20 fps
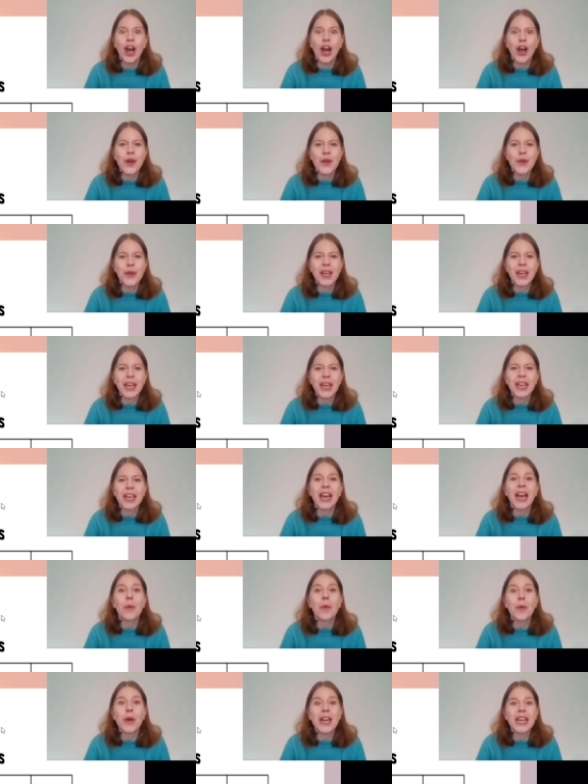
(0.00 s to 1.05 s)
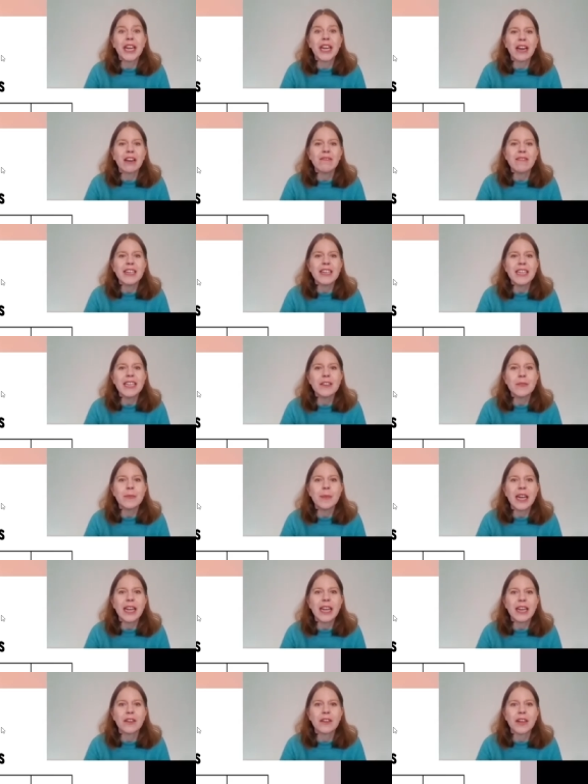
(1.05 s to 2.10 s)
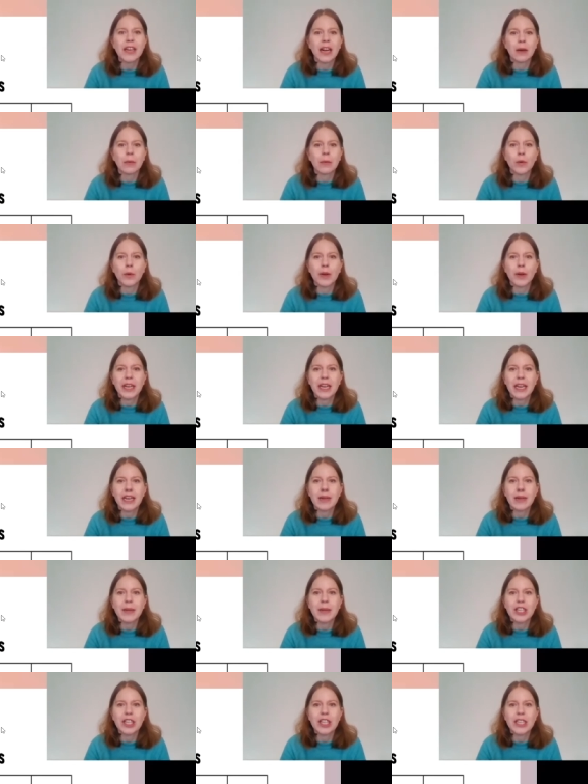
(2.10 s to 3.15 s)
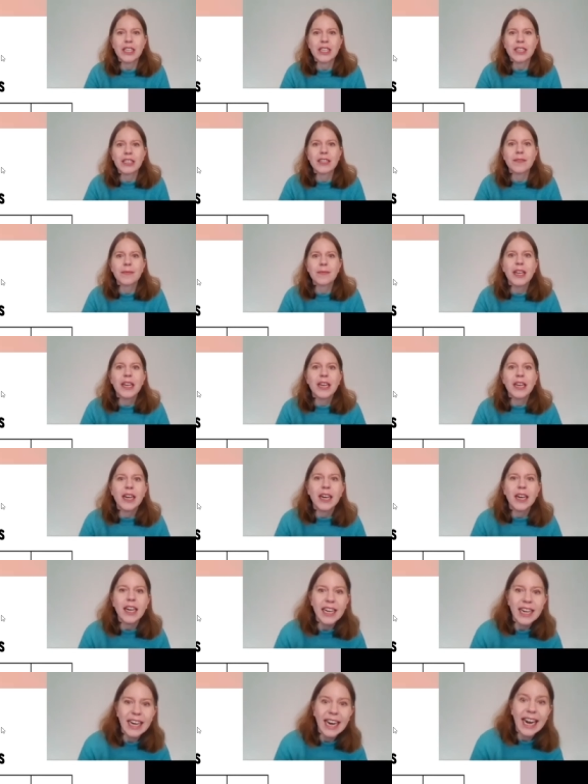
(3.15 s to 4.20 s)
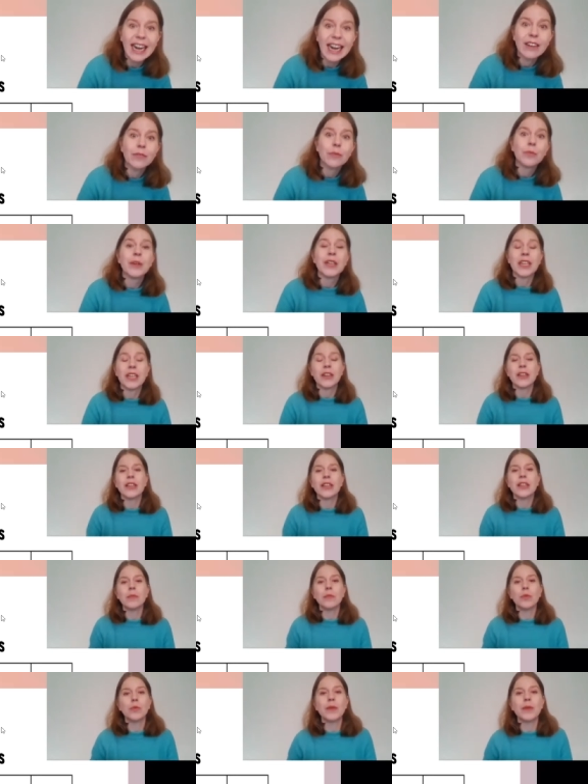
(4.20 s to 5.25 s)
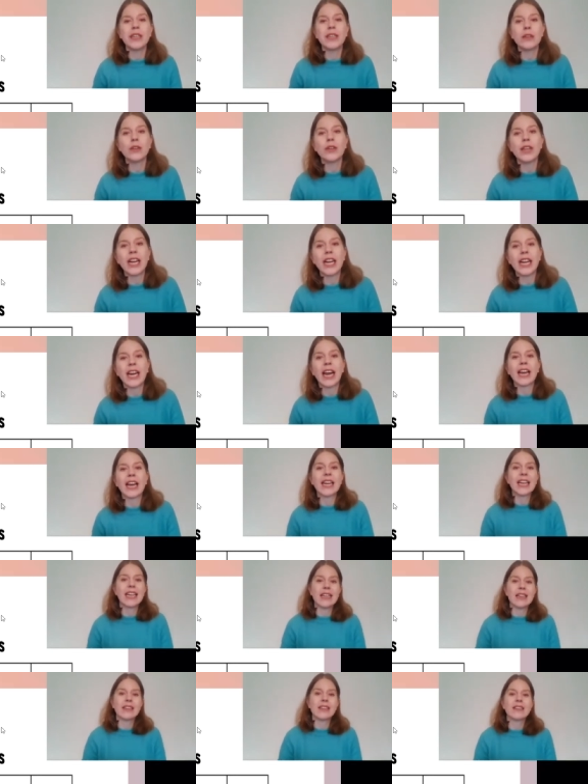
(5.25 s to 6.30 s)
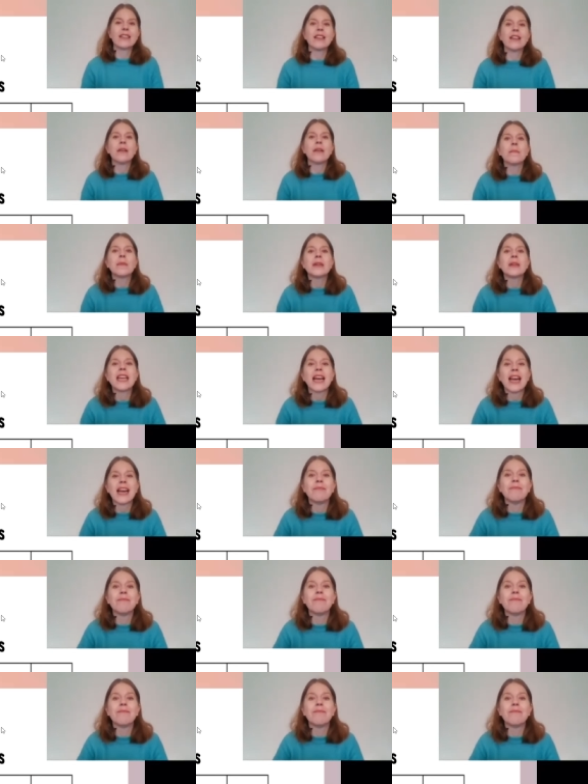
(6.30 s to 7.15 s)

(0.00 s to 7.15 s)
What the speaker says: Okay, we're now ready to play our game Quick Images. We know the number we're looking at is the number 10.